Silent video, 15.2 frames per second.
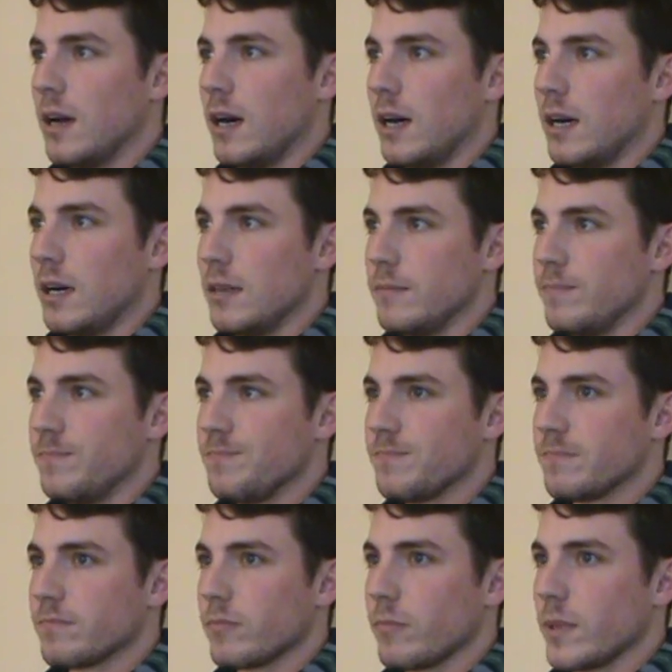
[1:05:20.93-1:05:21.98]
Um,
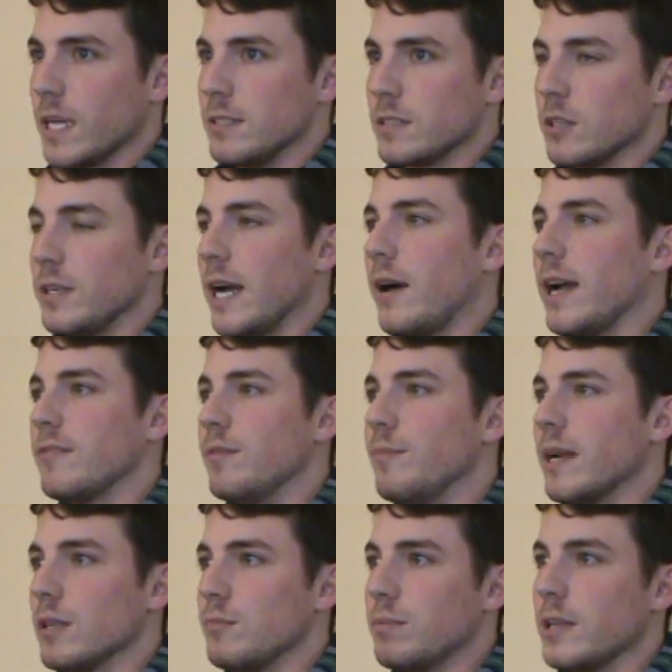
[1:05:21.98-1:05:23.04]
and so now I have a
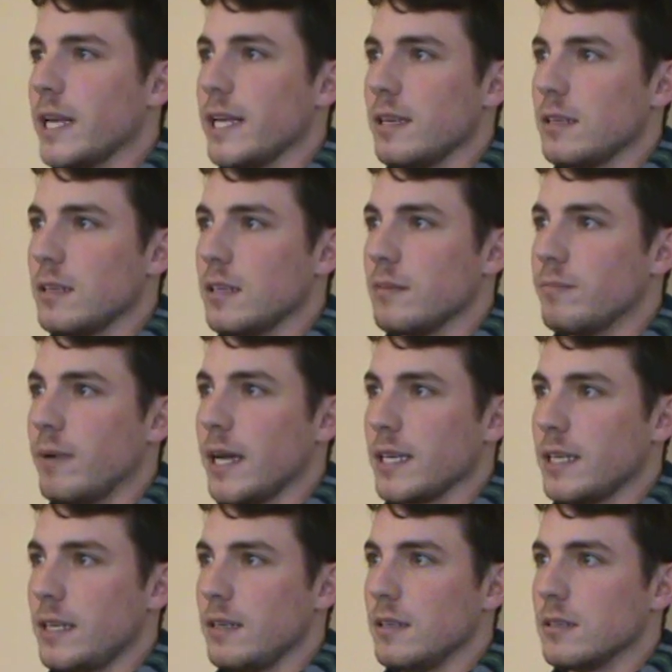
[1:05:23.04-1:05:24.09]
metal plate in
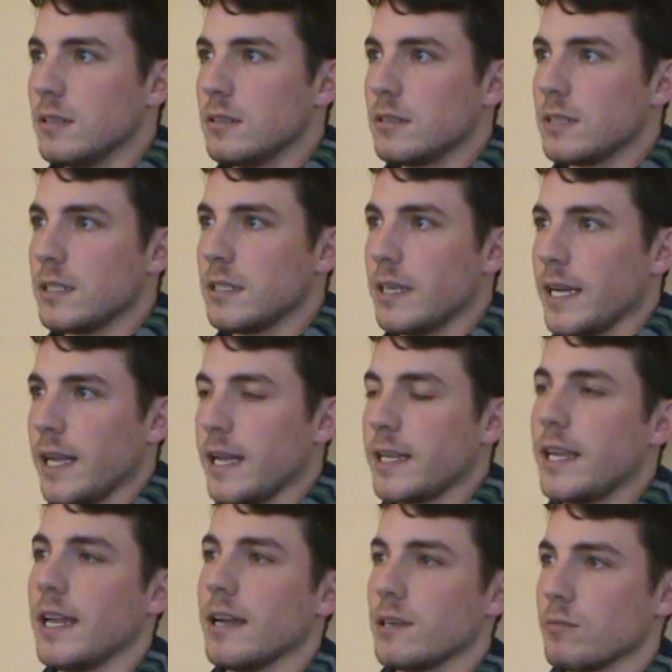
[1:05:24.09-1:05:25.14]
my heel, and I,
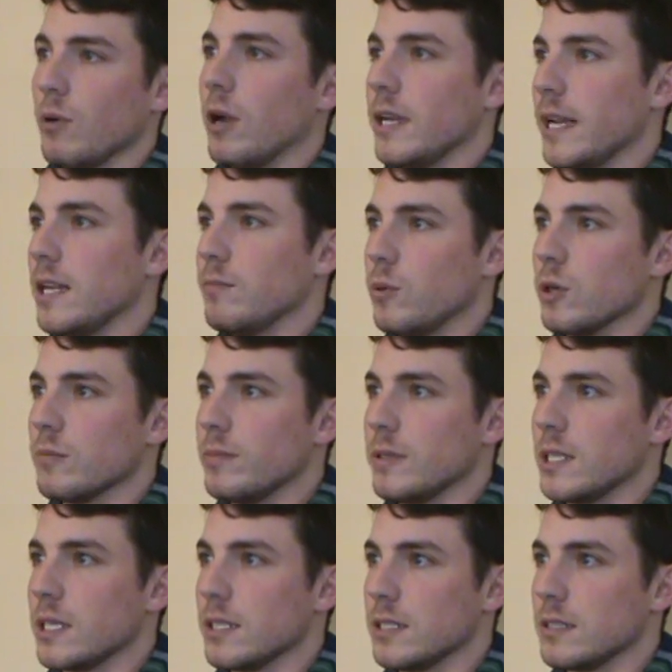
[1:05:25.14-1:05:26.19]
I can't run anymore
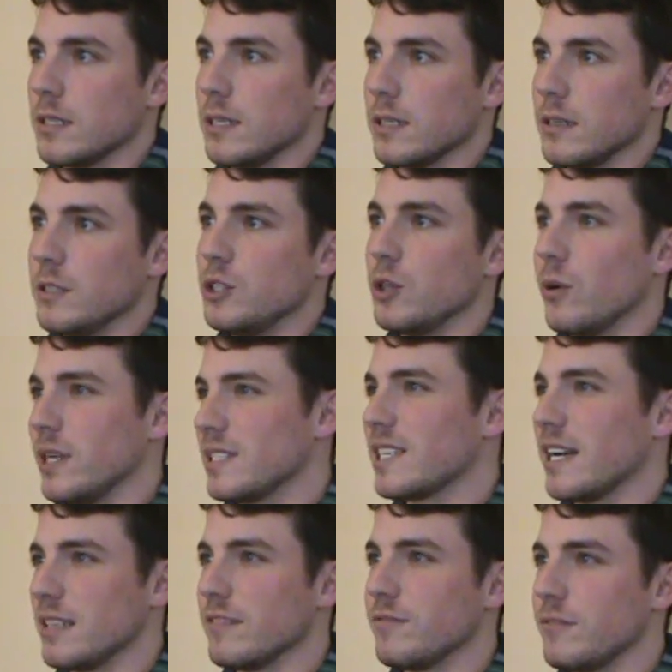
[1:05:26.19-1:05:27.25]
because uh, the oh, wow.
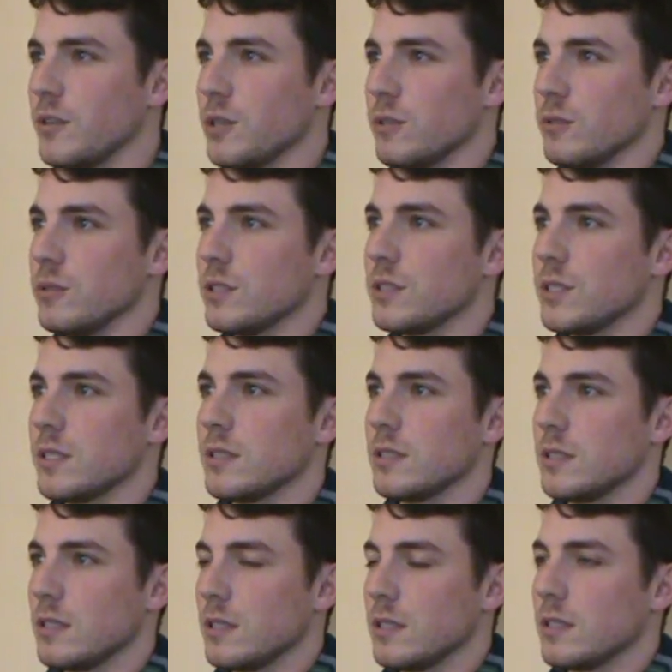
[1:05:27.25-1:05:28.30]
joints kind of fused. Yeah.
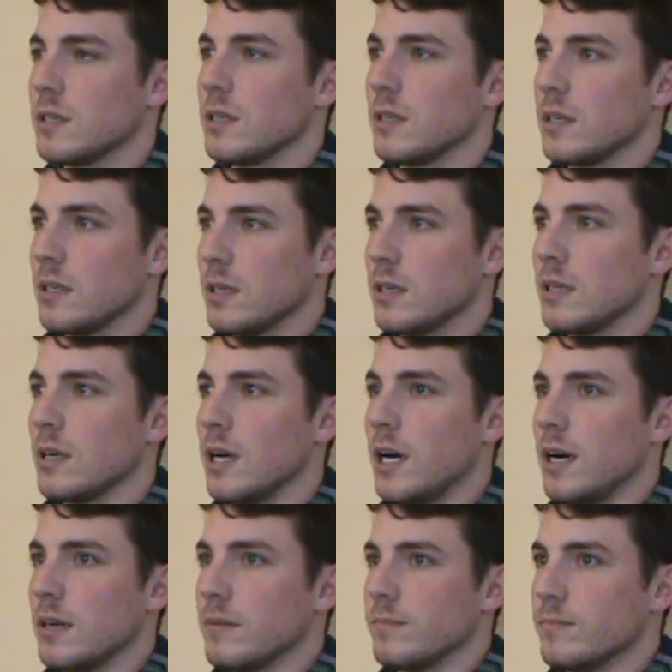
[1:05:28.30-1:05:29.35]
Oh wow.
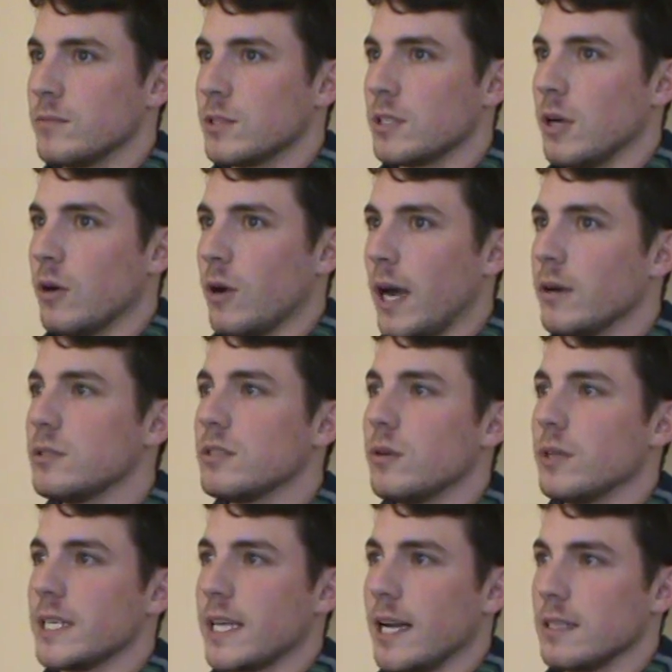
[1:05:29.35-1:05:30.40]
Um, so I
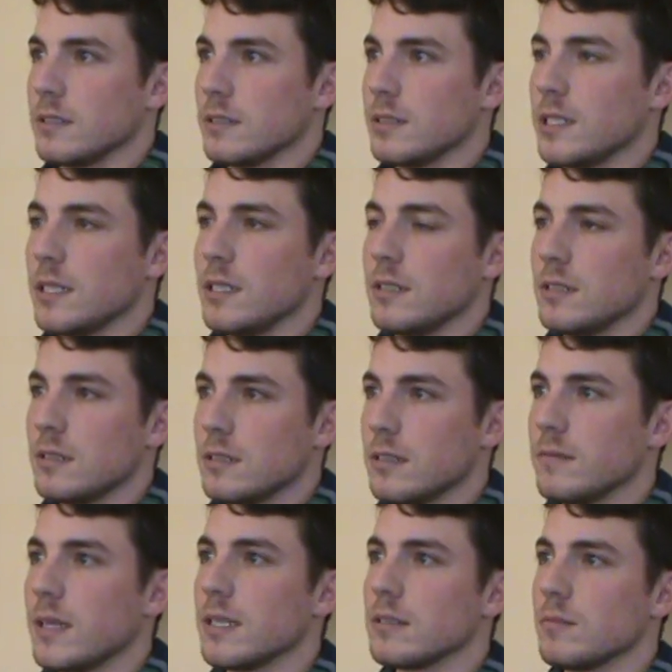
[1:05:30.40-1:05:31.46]
was the only casualty
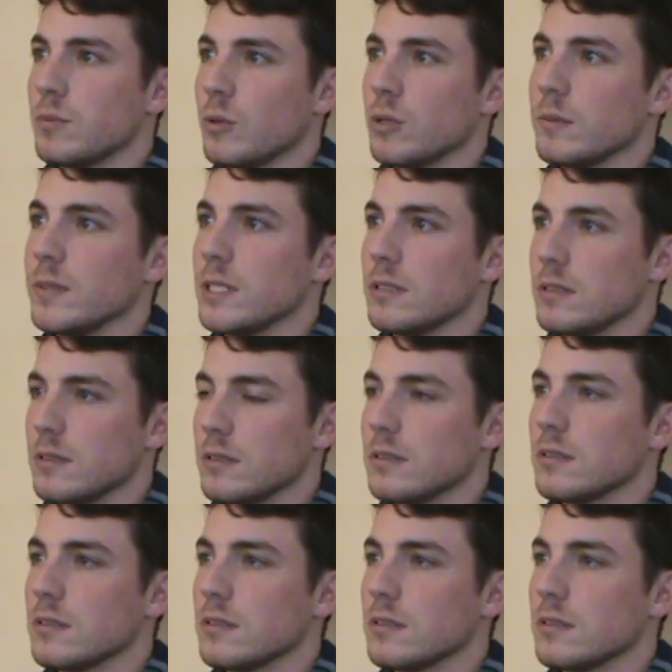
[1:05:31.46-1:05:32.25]
of that deployment.